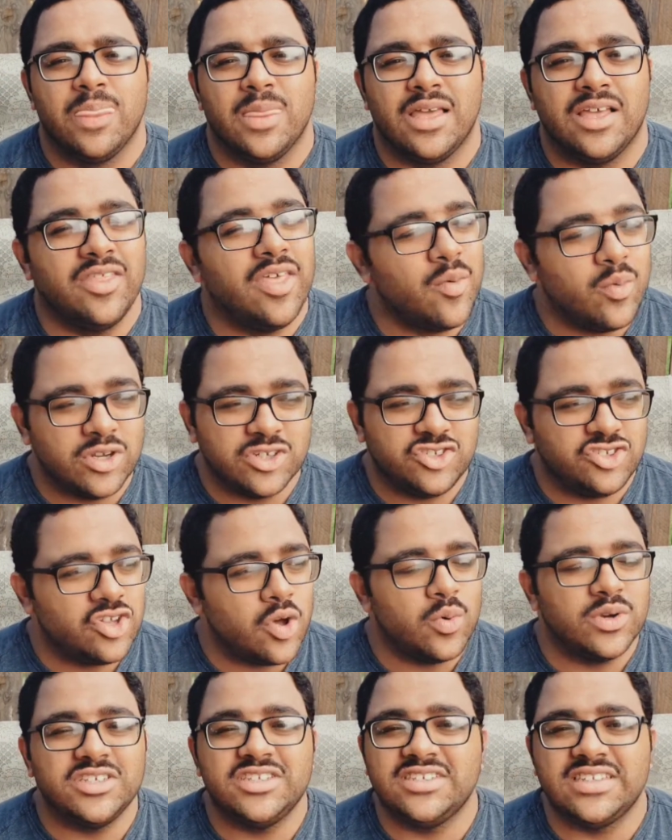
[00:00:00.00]
And they were
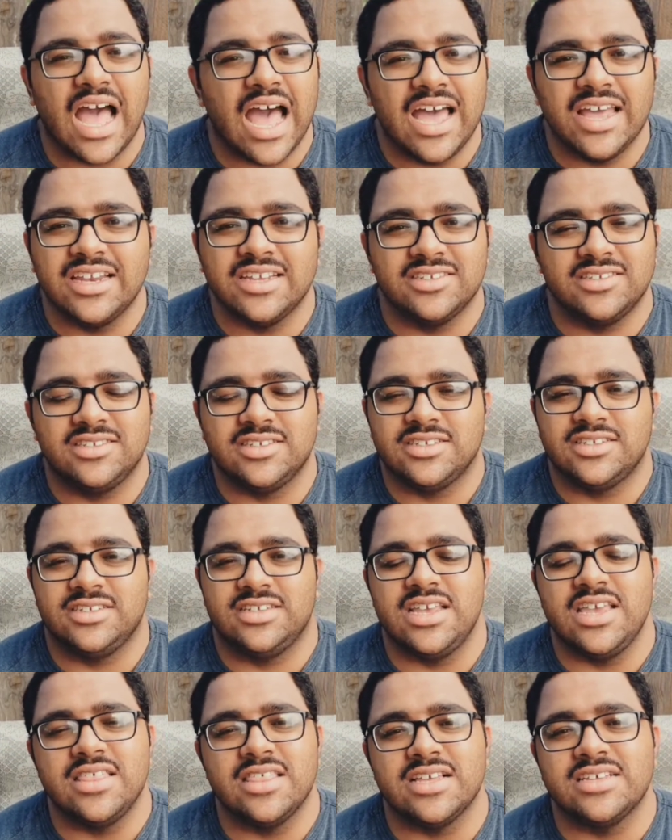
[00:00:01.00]
so astonished to
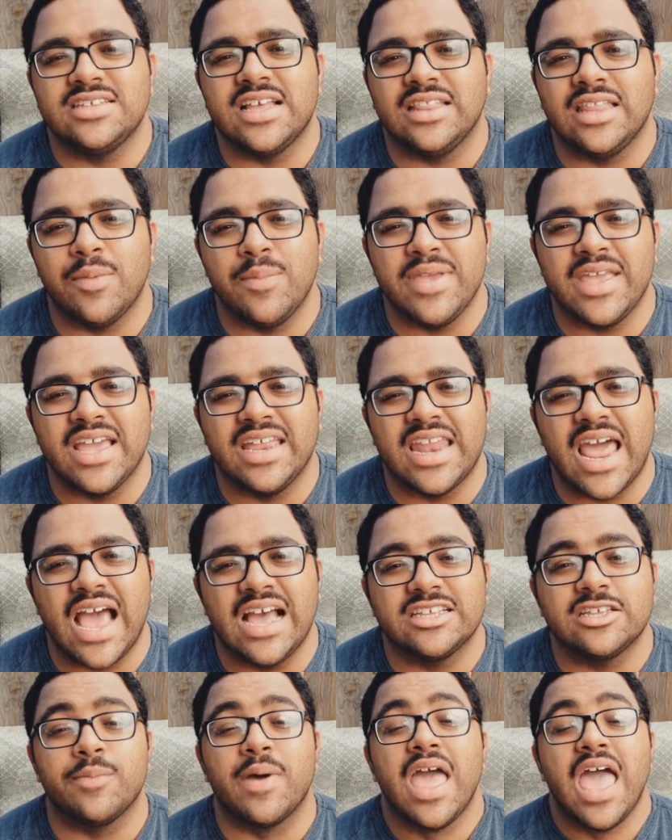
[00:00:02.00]
see this that they began to
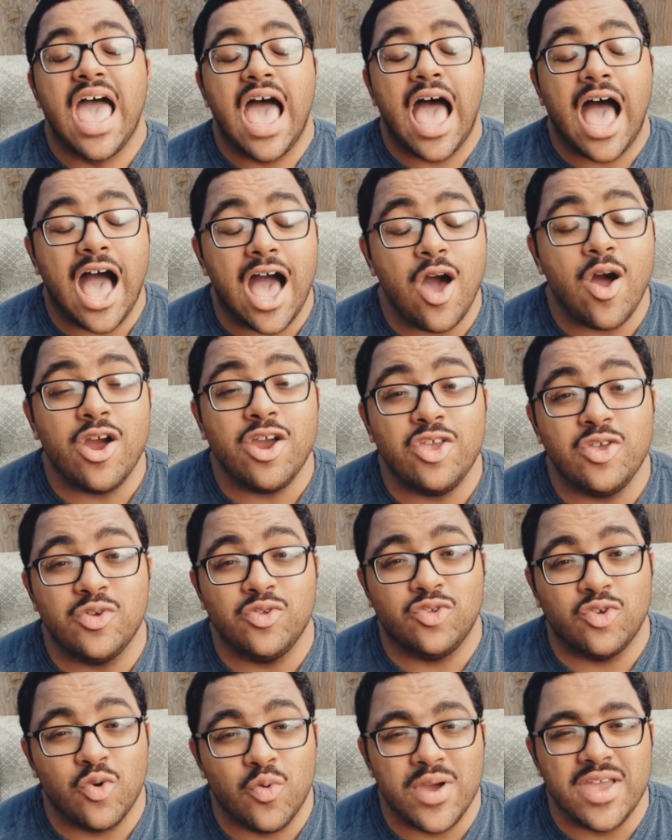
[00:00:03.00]
ask him, how are you
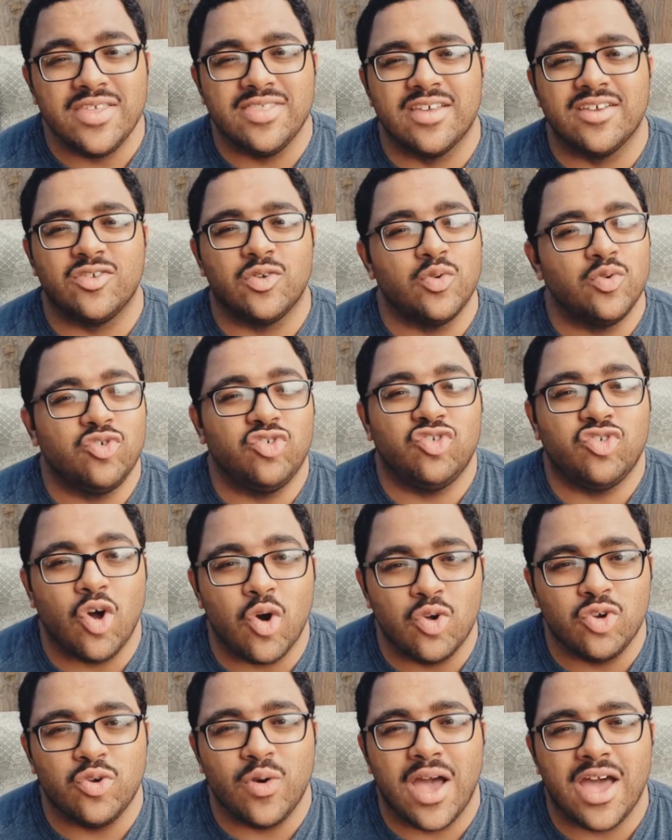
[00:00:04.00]
doing this? Who
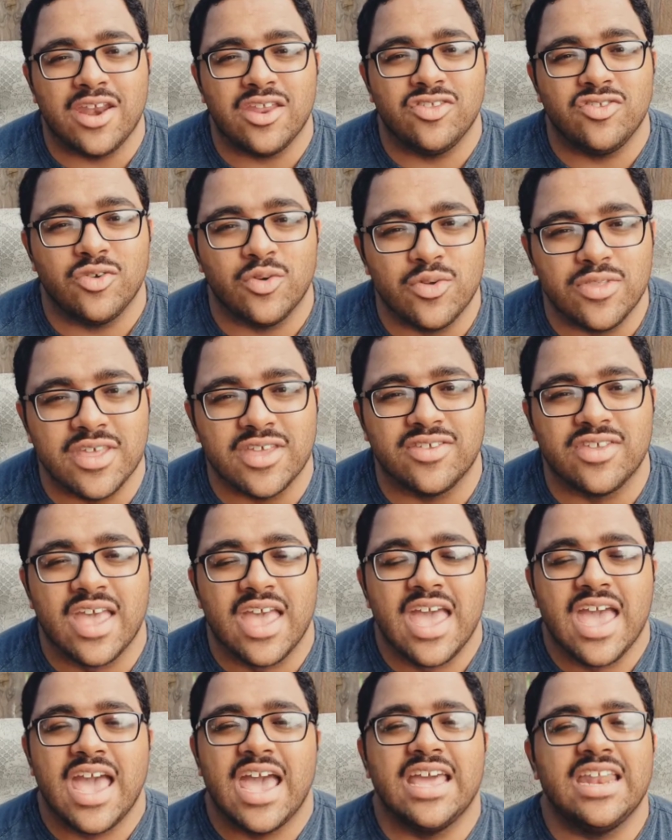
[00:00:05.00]
showed you how to do this?
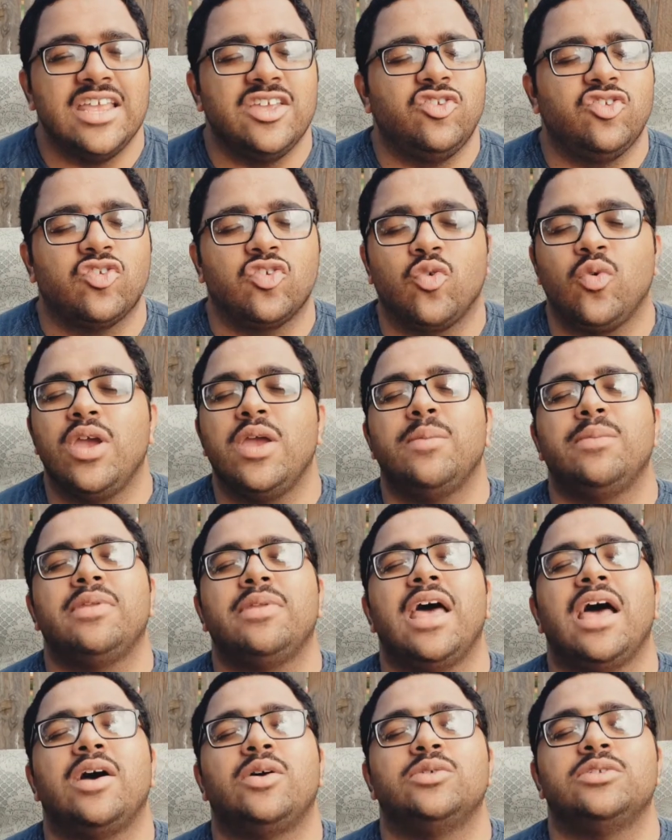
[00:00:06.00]
And he screamed
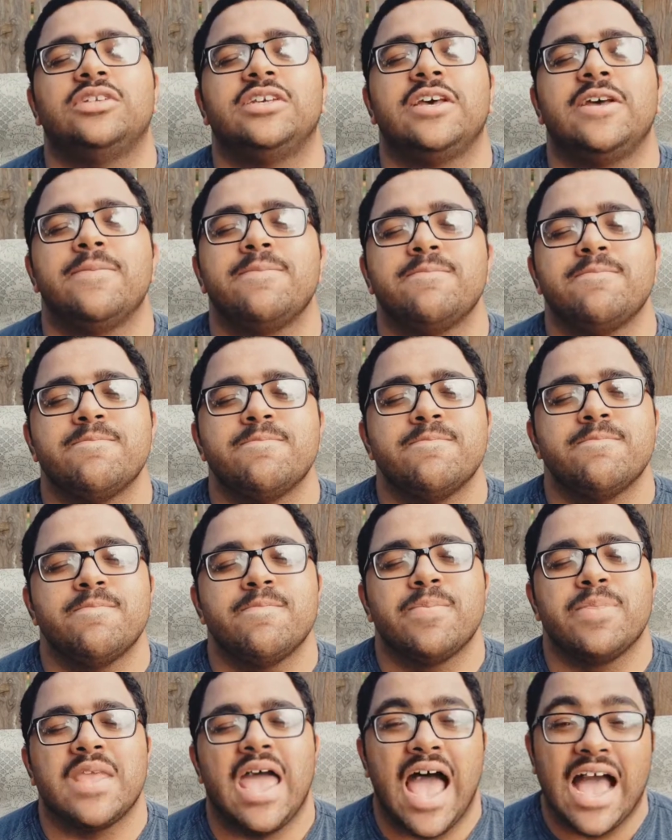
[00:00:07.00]
out,
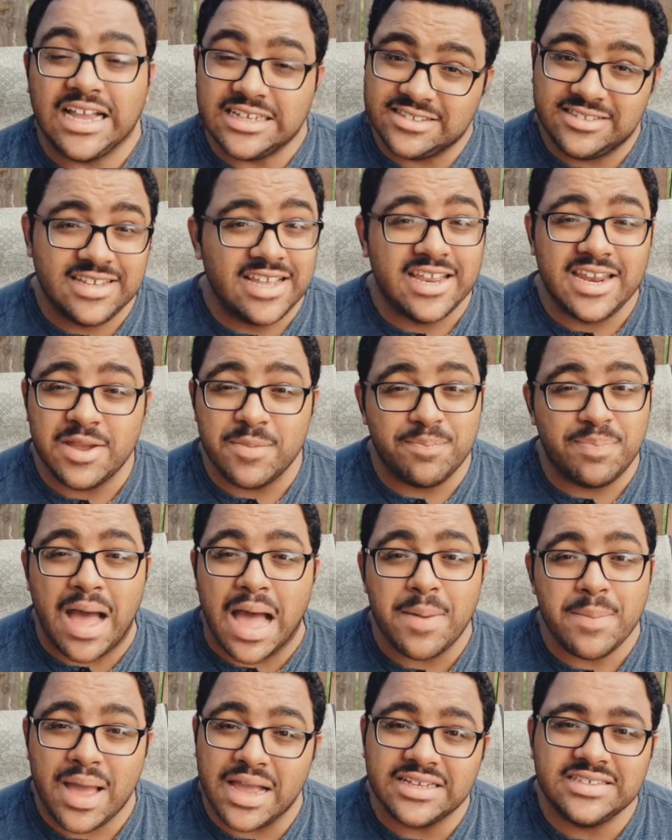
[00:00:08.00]
I did it
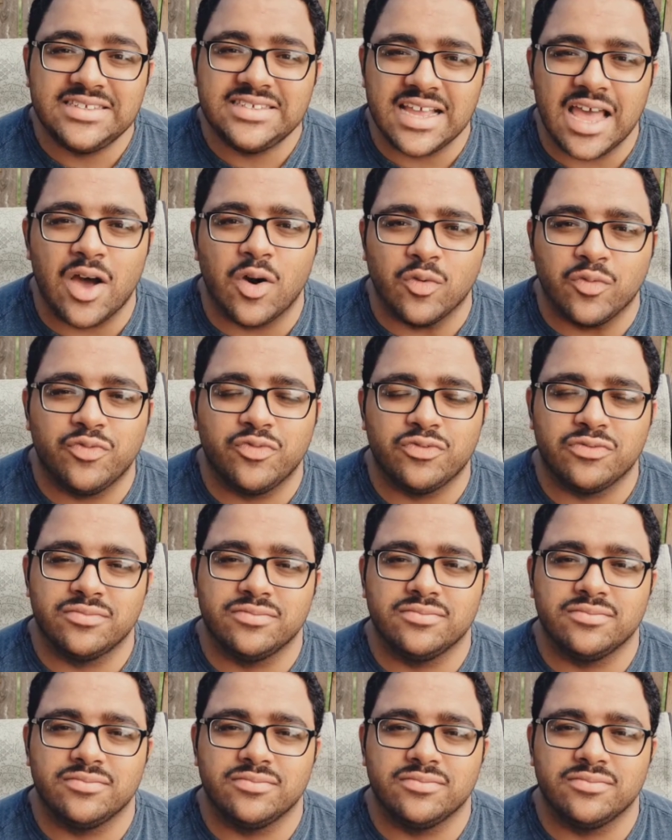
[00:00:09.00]
by myself.